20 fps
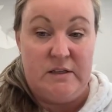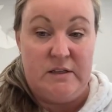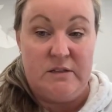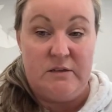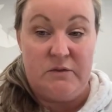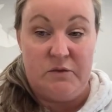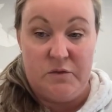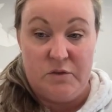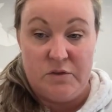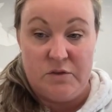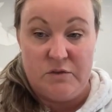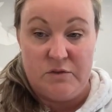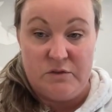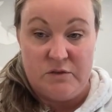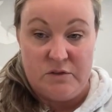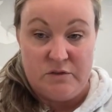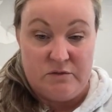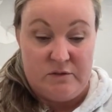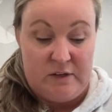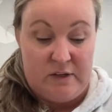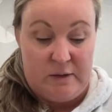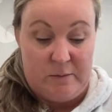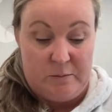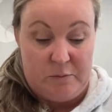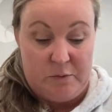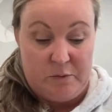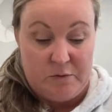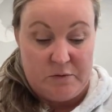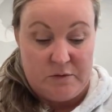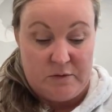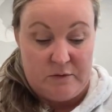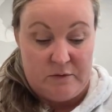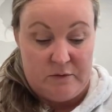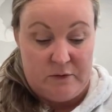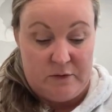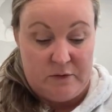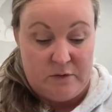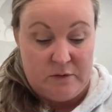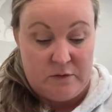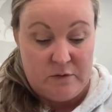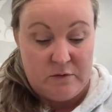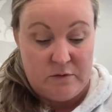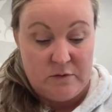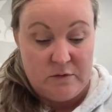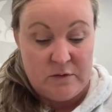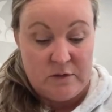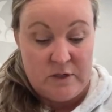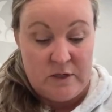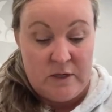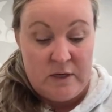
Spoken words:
So phosphorus is really important for your dogs.